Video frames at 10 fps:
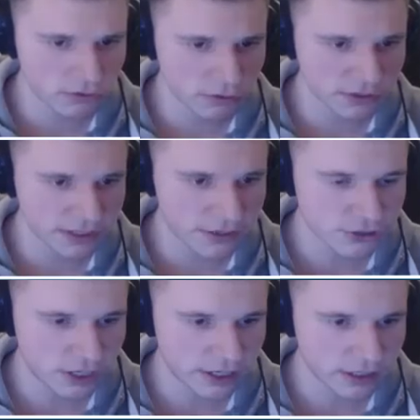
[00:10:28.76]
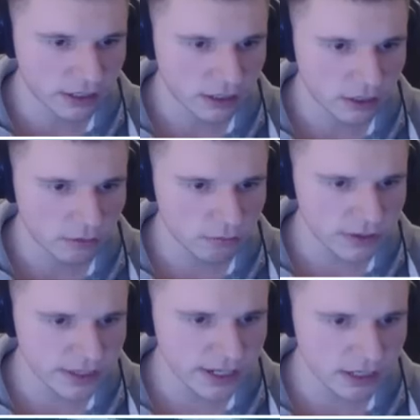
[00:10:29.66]
normal tiger shark.
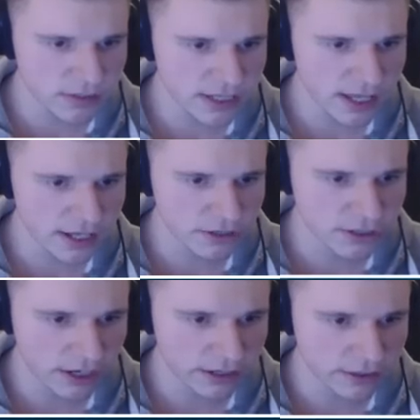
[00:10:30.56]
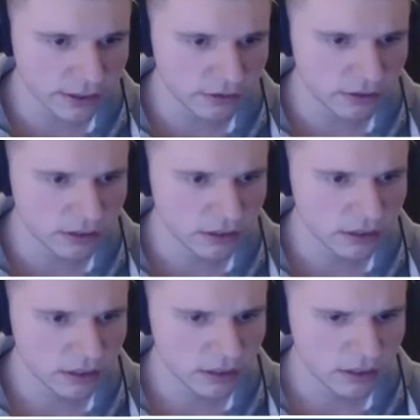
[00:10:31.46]
What the hell was that other shark, though?
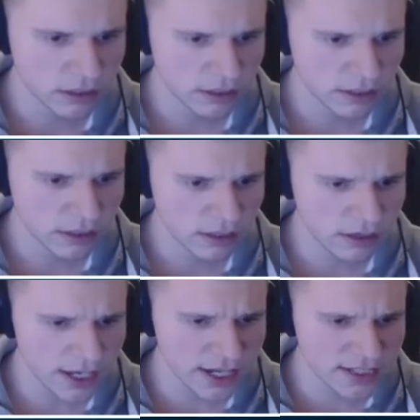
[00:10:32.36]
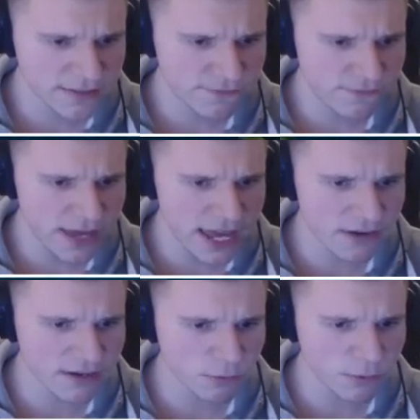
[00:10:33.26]
That is very